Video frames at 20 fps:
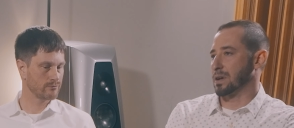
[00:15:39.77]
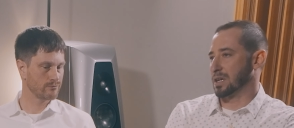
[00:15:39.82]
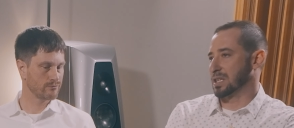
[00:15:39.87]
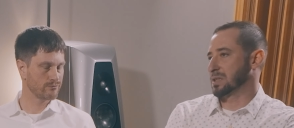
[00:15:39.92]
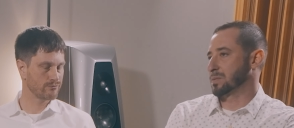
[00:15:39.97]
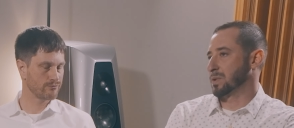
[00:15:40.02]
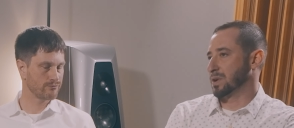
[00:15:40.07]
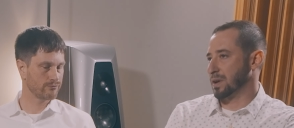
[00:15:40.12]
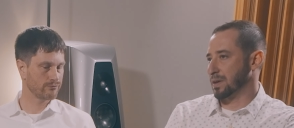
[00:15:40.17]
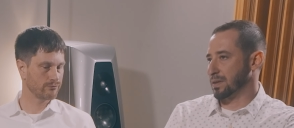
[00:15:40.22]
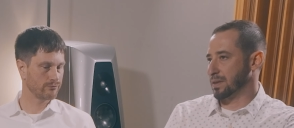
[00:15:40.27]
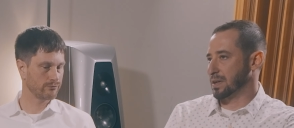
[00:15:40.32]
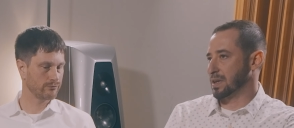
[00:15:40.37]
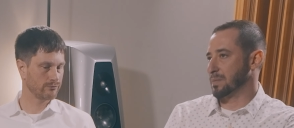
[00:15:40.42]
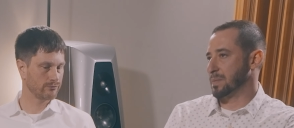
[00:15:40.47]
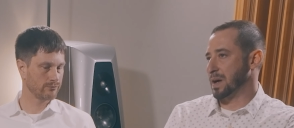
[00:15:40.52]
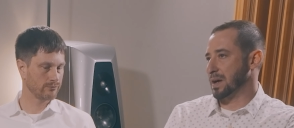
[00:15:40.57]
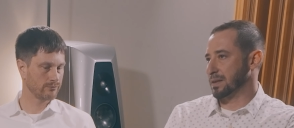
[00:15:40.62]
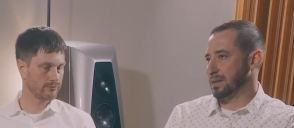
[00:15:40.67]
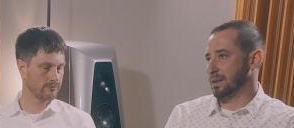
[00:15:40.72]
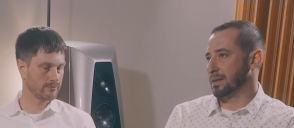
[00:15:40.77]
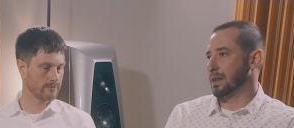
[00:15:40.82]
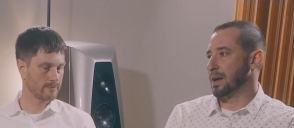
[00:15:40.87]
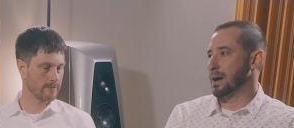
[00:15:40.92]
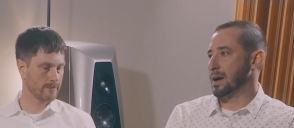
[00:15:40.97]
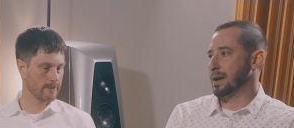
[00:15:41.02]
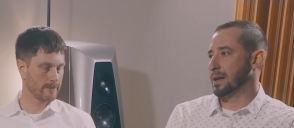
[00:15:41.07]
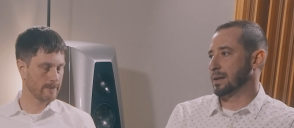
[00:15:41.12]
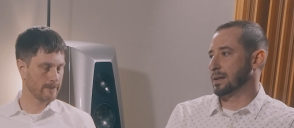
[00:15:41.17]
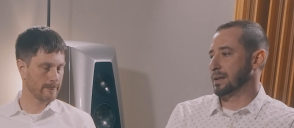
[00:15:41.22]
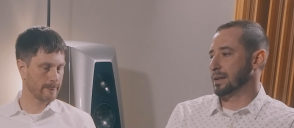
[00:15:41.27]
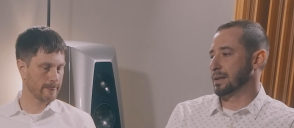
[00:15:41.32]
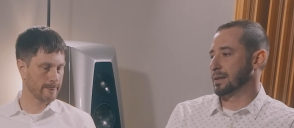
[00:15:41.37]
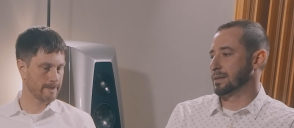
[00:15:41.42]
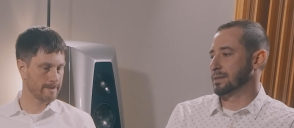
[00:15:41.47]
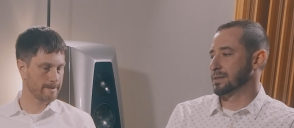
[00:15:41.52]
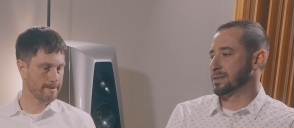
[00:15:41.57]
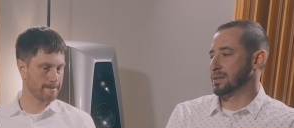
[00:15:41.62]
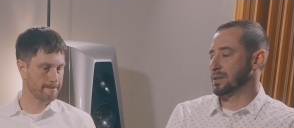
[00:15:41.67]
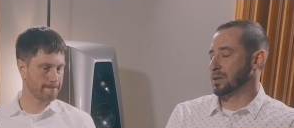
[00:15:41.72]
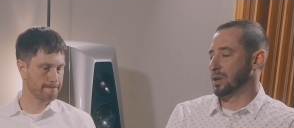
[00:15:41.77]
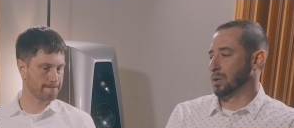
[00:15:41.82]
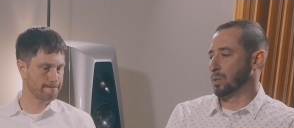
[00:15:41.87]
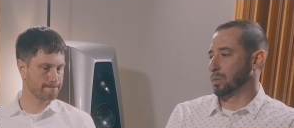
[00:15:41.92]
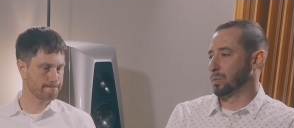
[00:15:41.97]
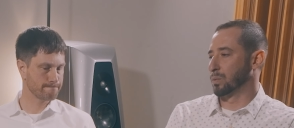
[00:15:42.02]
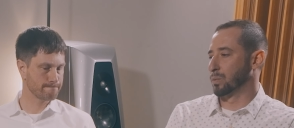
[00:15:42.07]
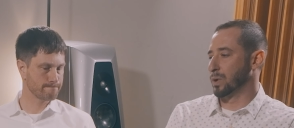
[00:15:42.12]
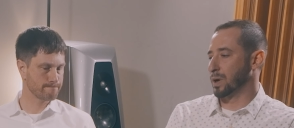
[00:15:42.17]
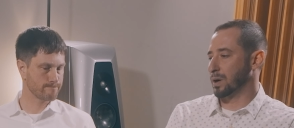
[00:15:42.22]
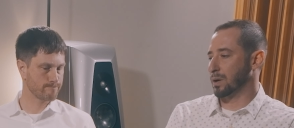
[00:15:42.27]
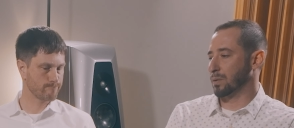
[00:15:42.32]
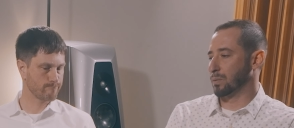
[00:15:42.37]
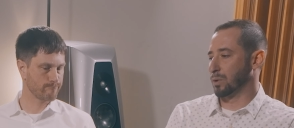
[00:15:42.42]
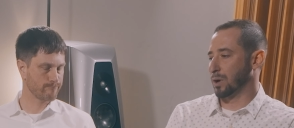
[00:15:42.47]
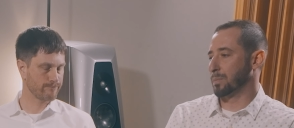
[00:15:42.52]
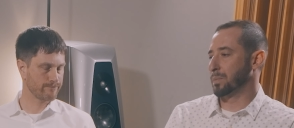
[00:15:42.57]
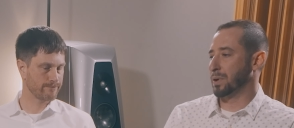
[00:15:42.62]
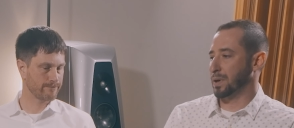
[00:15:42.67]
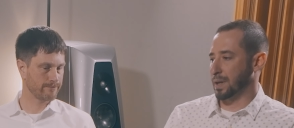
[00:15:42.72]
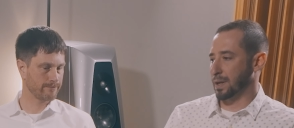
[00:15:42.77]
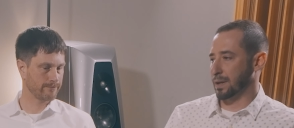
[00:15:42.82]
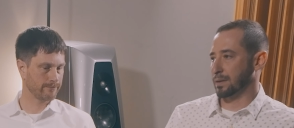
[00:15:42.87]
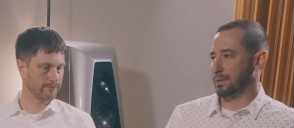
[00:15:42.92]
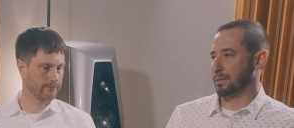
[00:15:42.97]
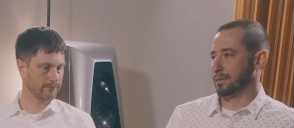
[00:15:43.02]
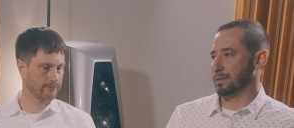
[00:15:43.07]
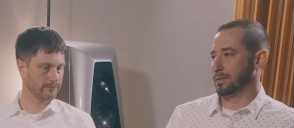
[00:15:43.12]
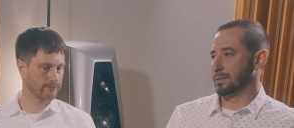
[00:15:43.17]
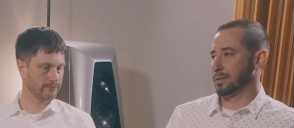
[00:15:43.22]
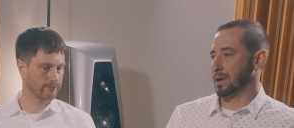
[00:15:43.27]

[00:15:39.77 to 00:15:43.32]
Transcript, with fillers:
Speaker 1: a customer to think about the line is, you know, we're, we're putting